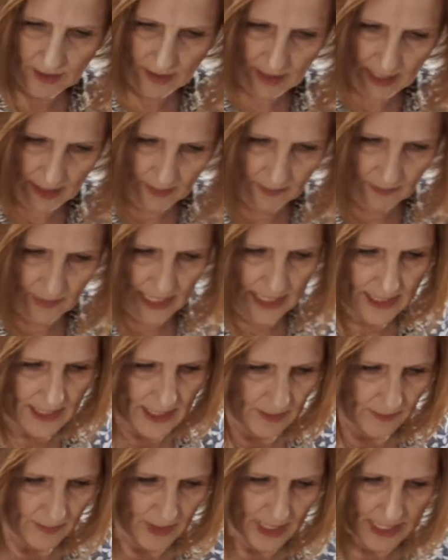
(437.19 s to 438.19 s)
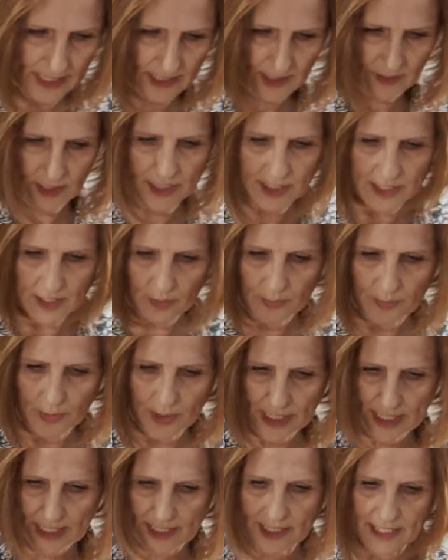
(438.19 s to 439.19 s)
and mix it, but it's still
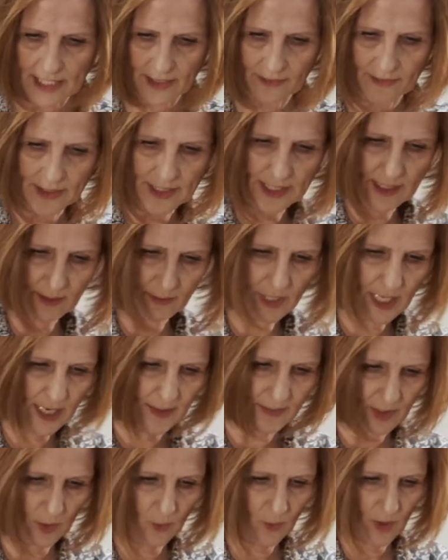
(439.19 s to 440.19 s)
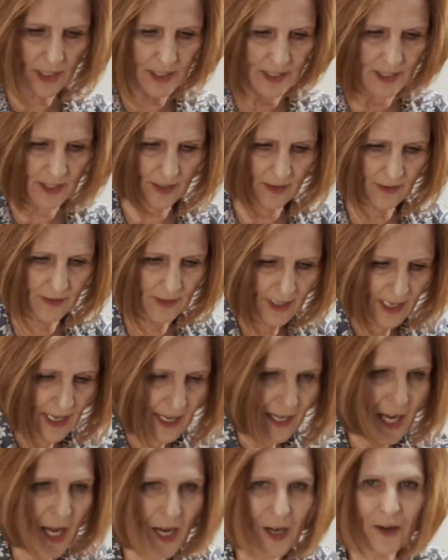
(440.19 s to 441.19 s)
pretty stiff, and sometimes it wants to
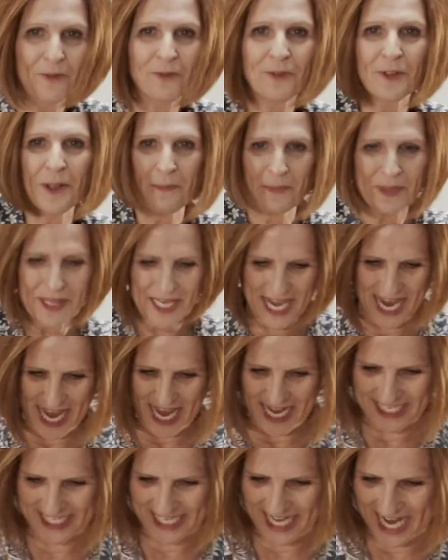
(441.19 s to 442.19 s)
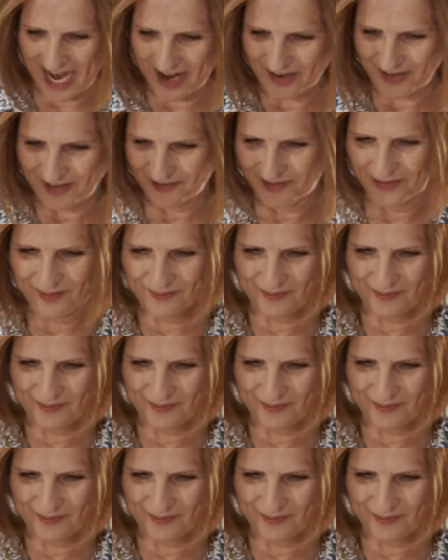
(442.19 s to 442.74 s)
kind of flip the candy out of the